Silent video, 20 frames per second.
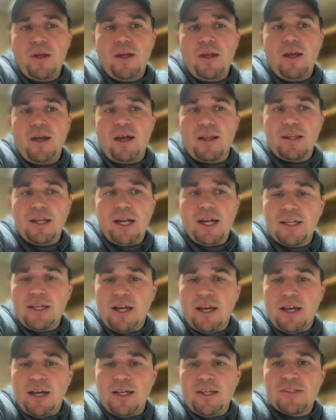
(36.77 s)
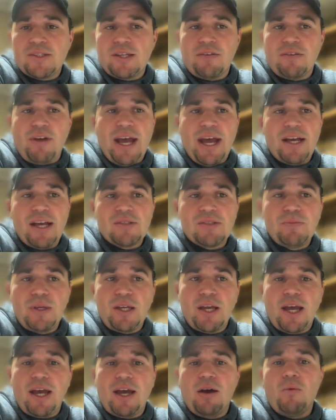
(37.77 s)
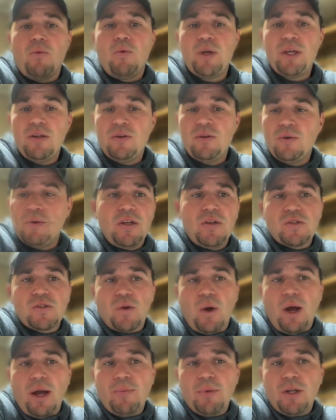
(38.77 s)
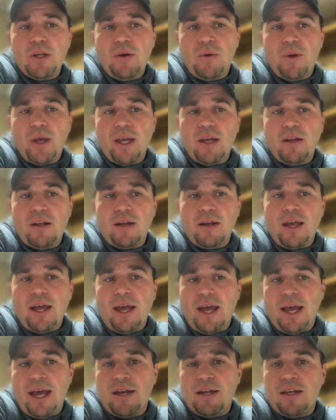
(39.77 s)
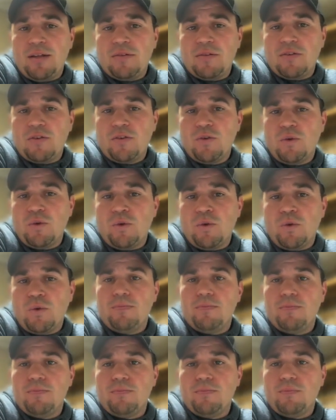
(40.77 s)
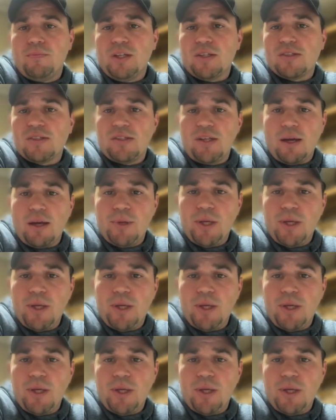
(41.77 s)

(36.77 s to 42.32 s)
A lot of guys have asked me how we do it, so I'm going to go ahead and add it to this dummy